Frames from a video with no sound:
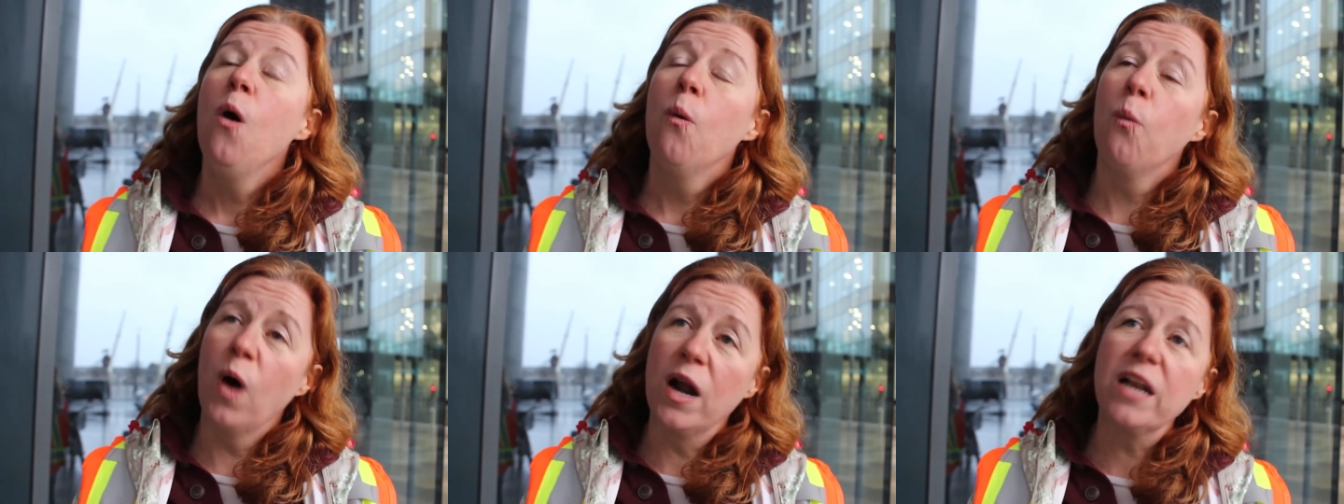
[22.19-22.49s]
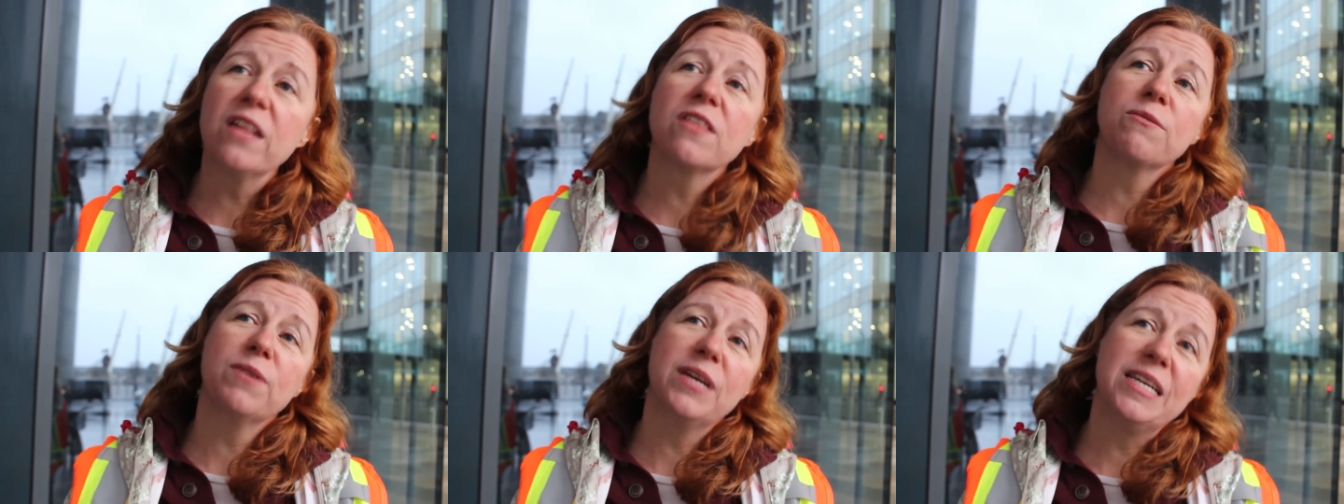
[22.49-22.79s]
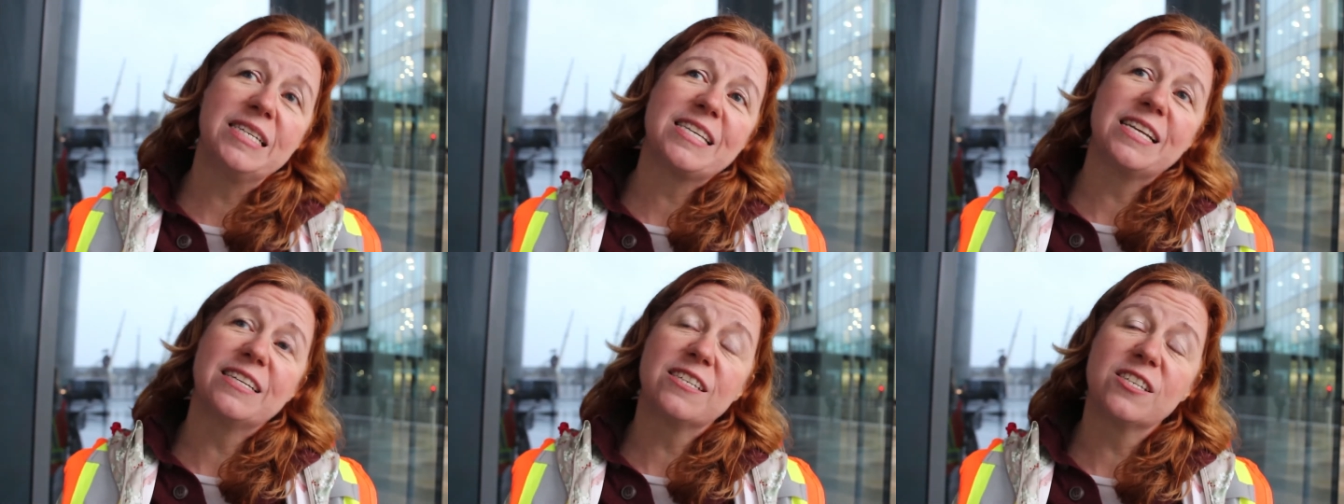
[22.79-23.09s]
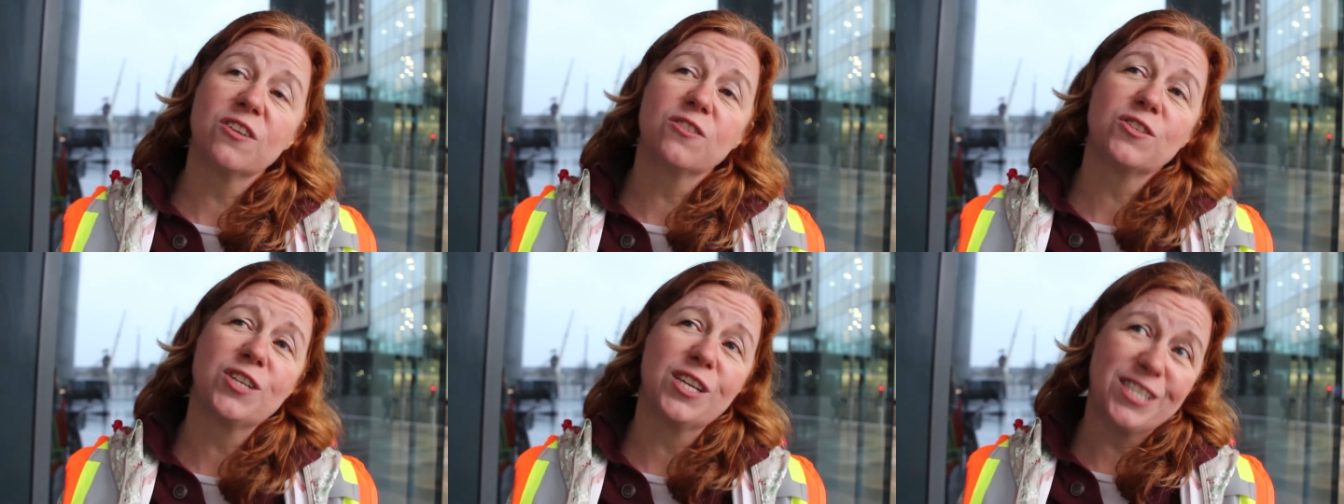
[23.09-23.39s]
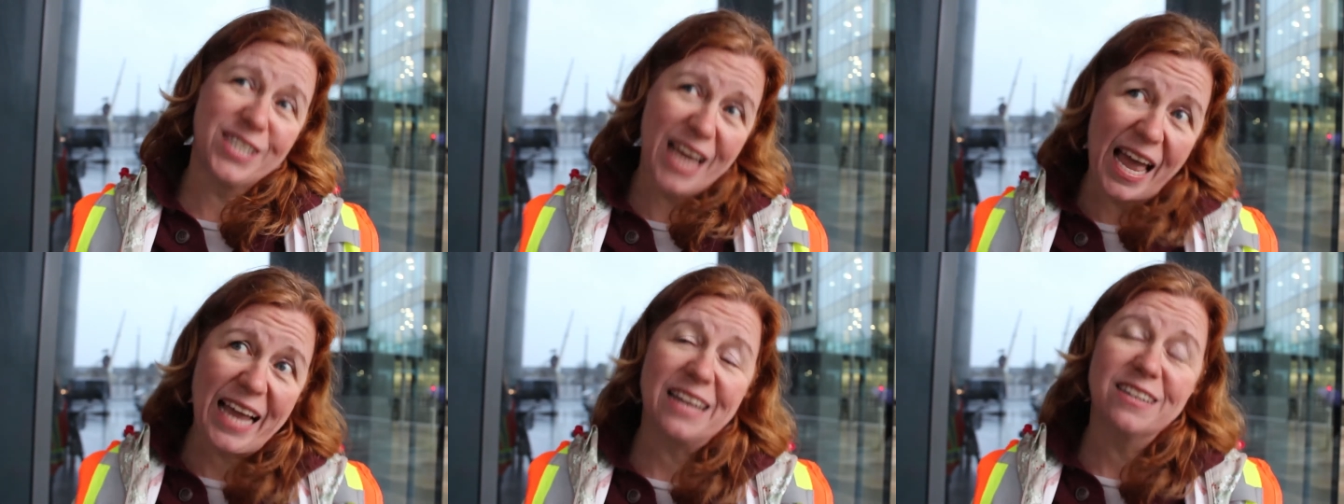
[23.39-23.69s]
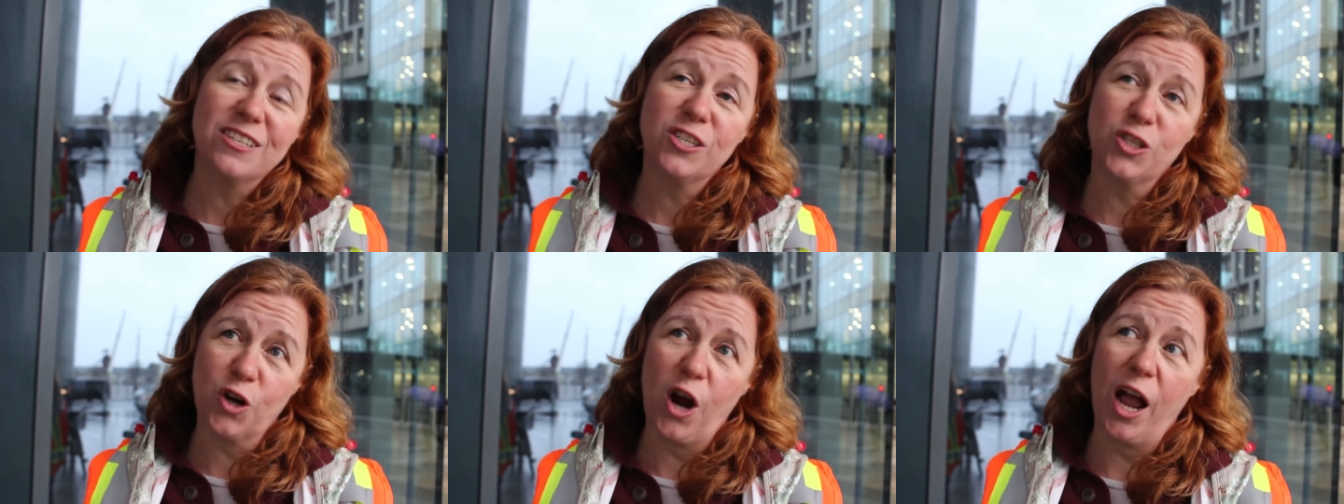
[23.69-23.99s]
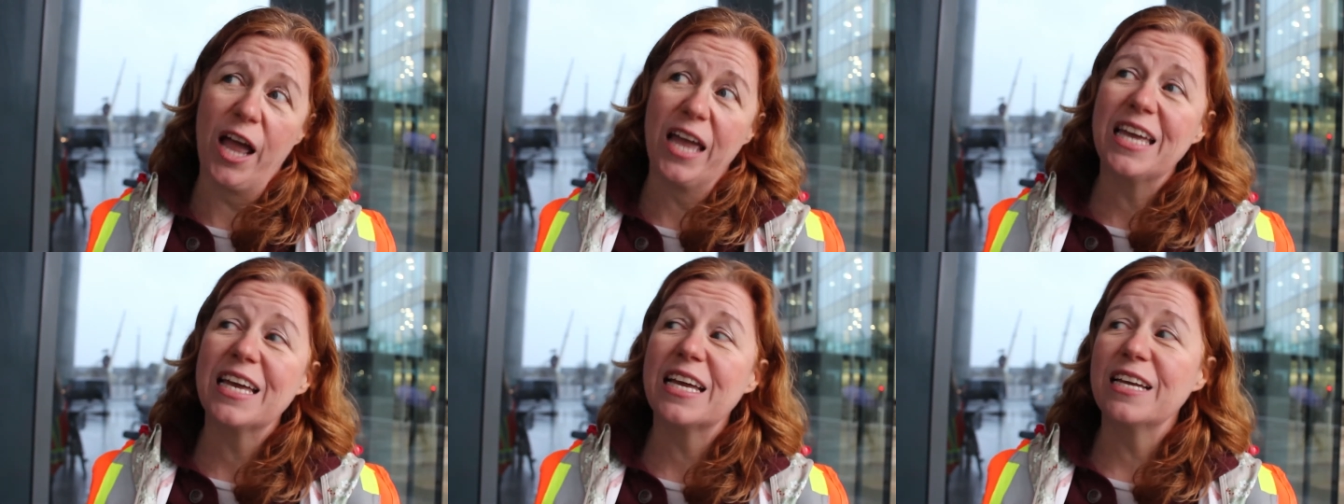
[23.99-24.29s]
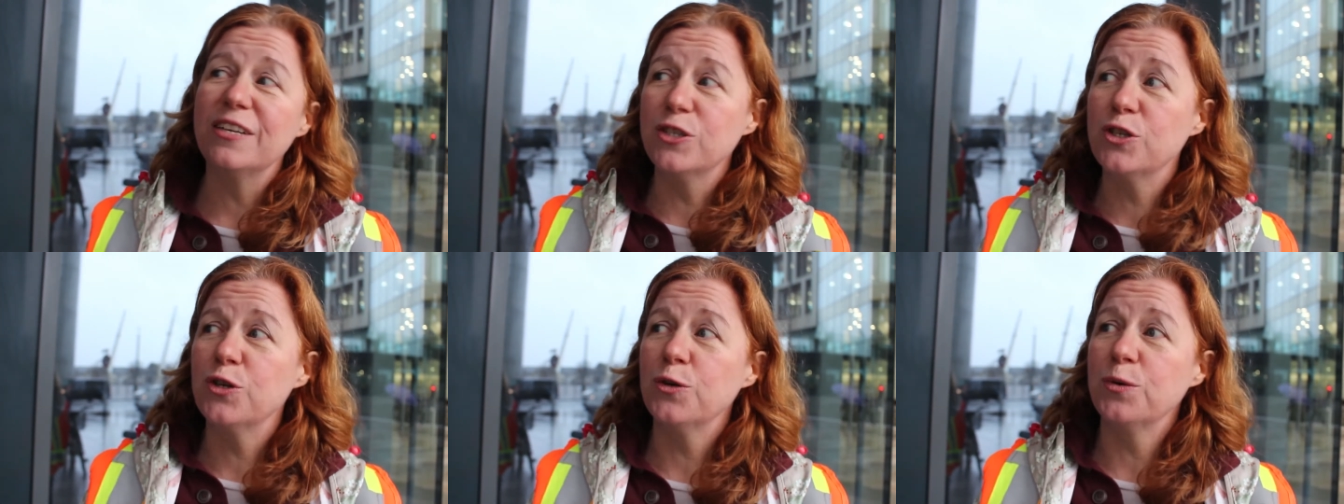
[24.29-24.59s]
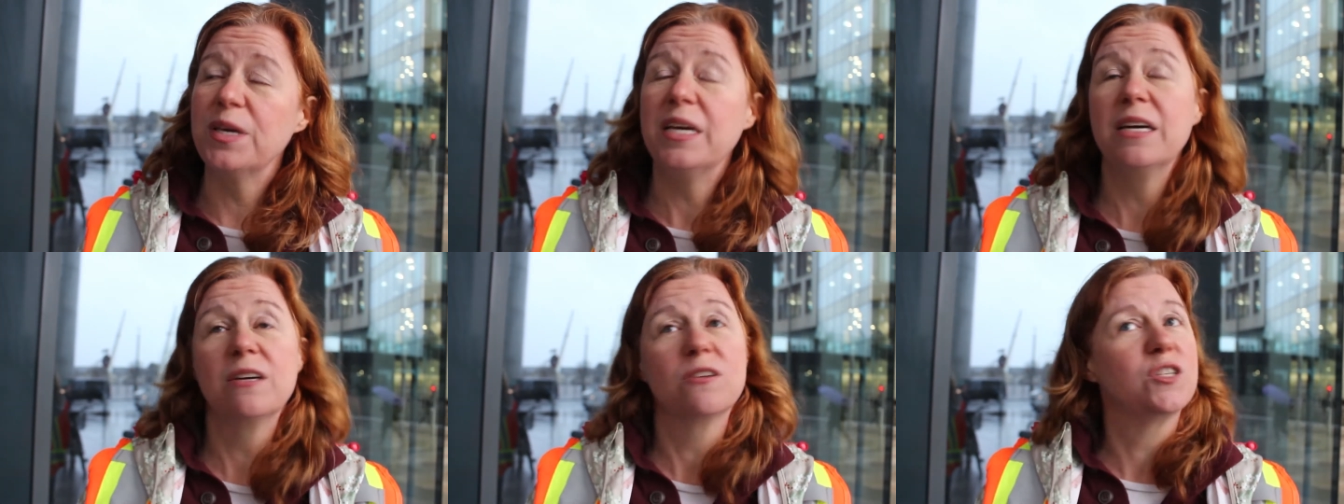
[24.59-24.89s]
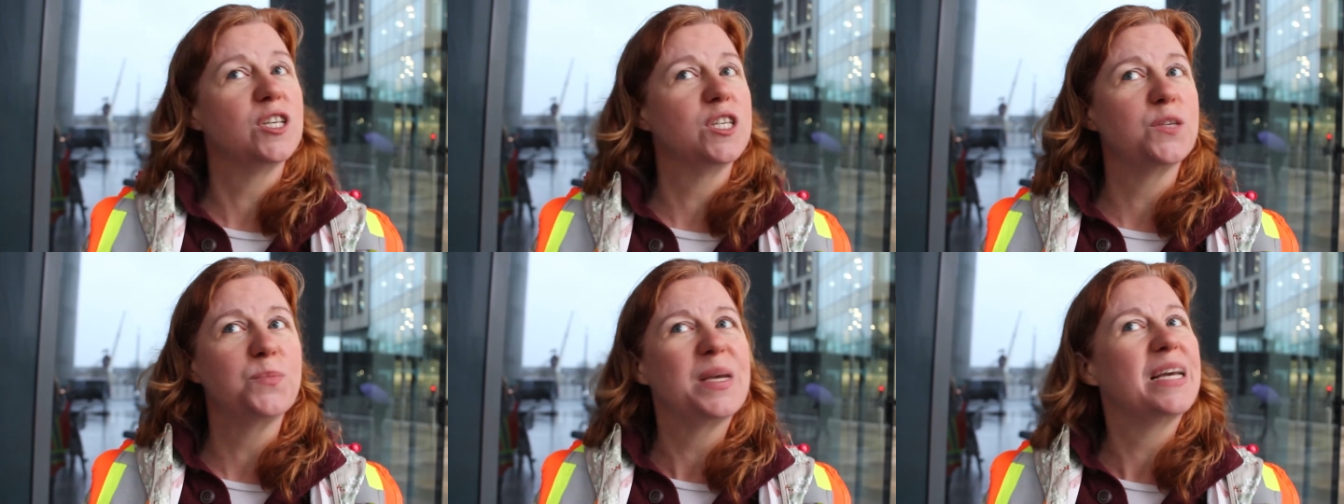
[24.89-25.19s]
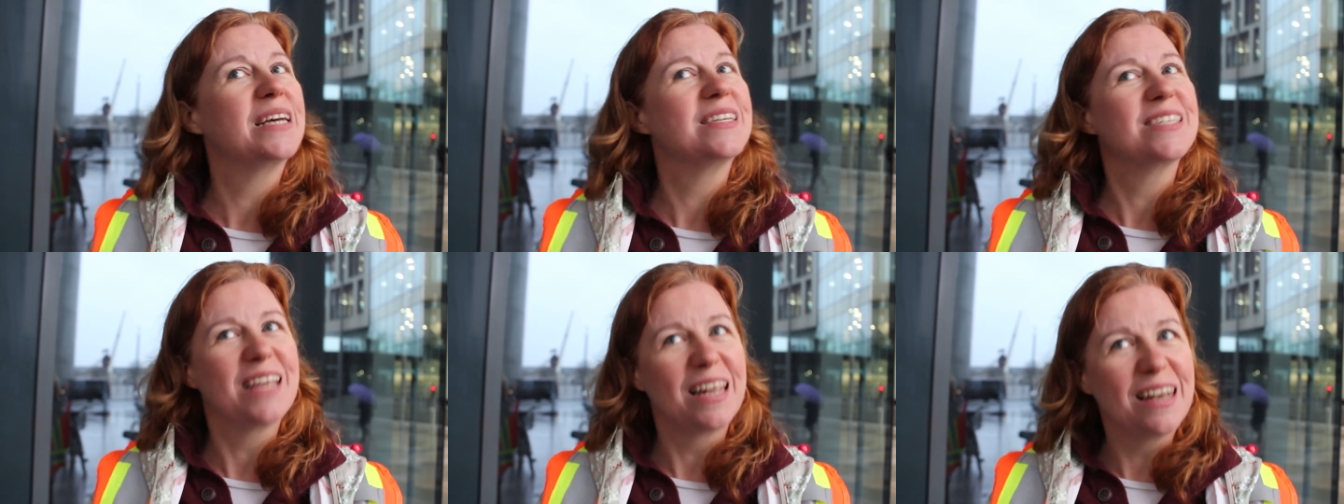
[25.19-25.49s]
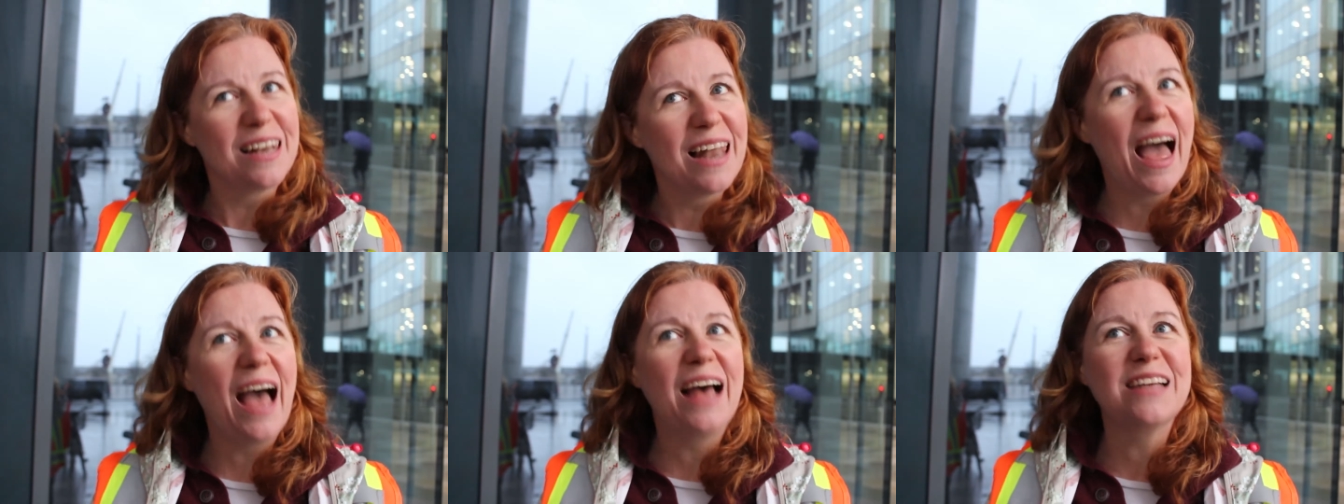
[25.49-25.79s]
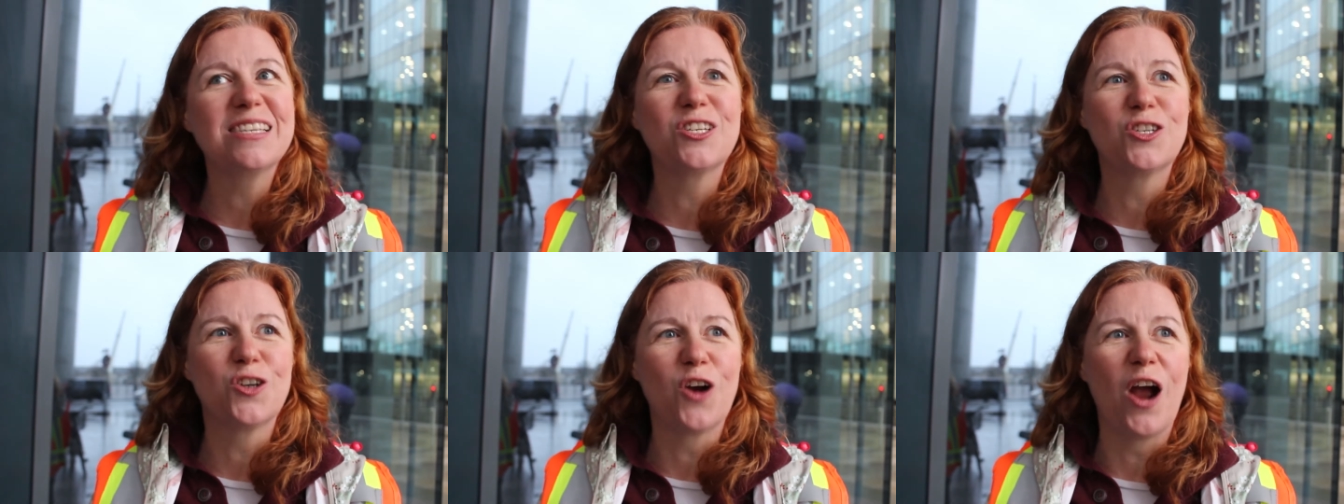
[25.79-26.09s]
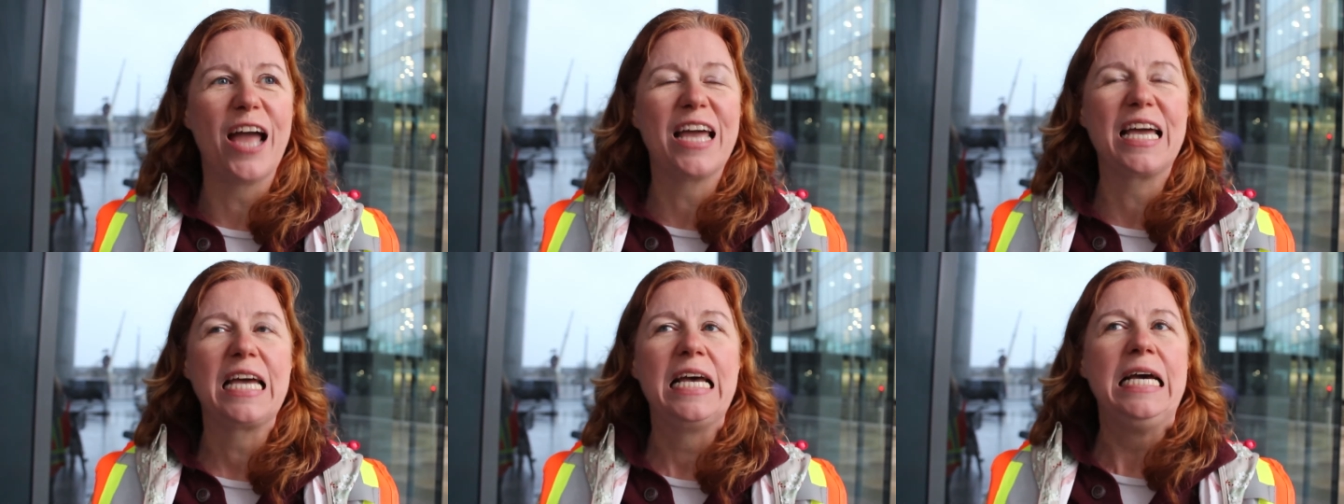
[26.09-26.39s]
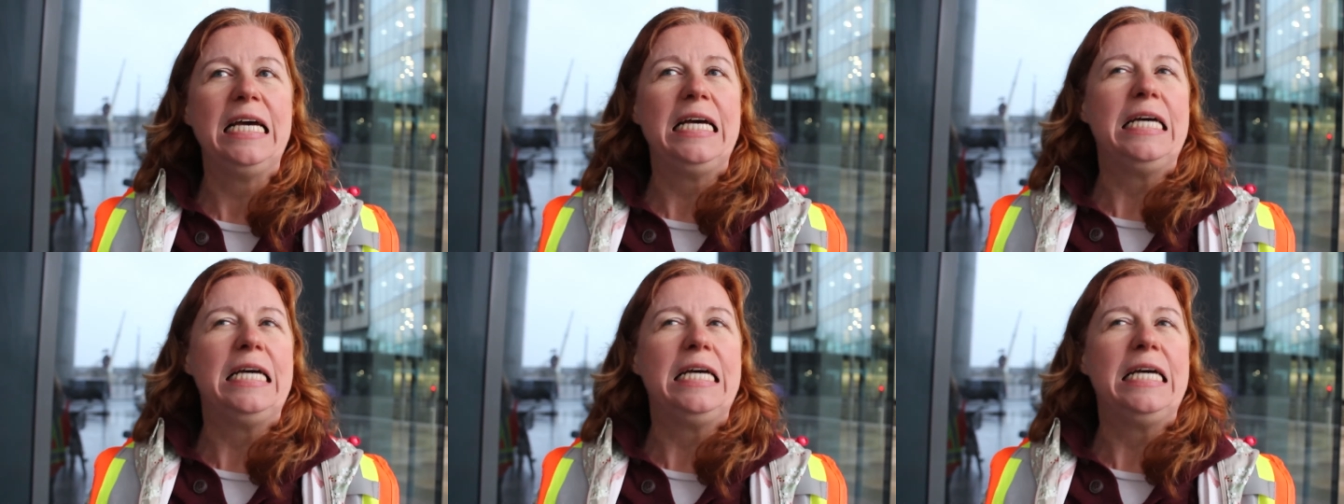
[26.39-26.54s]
One of the reasons there's a second strike in 2 years is because the last strike